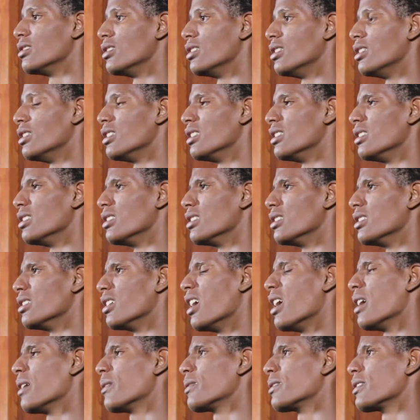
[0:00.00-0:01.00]
and then
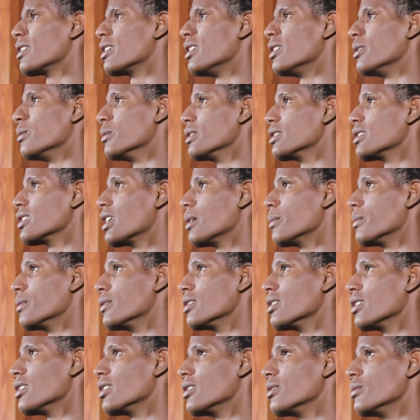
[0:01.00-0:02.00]
I forget what type of
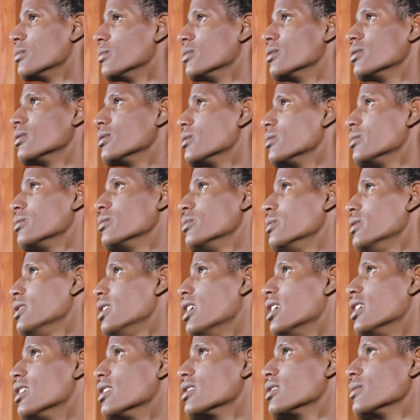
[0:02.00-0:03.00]
night we
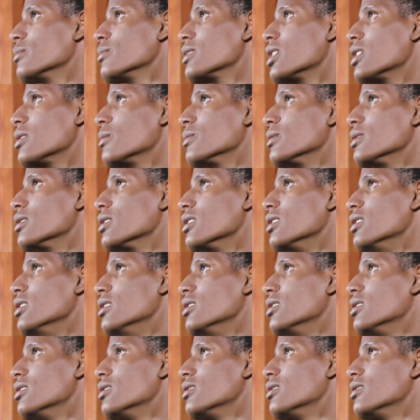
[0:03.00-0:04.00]
had some type of night
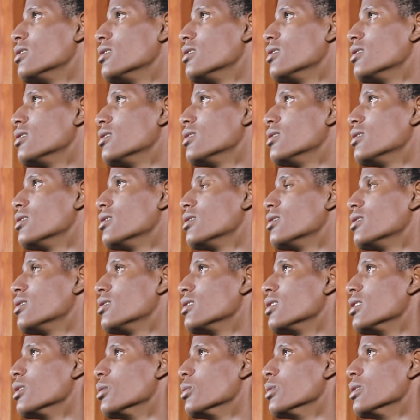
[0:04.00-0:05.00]

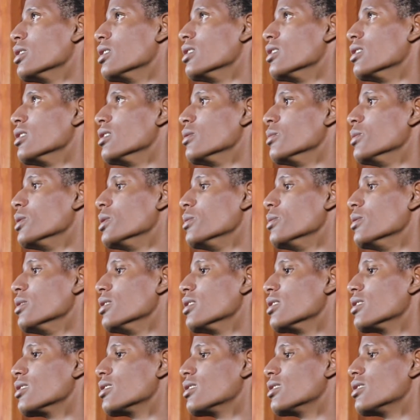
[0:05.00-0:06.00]
where we
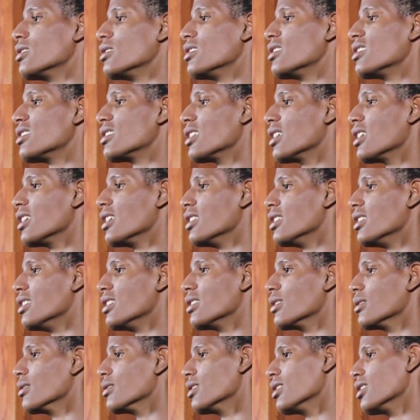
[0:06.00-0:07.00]
was singing and
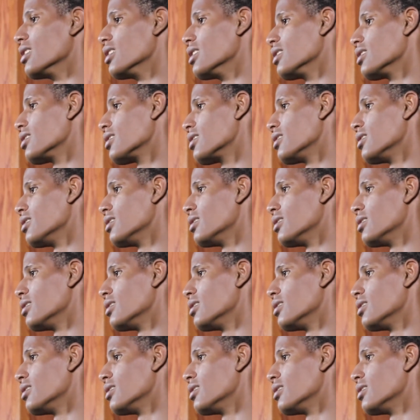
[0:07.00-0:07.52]
doing all this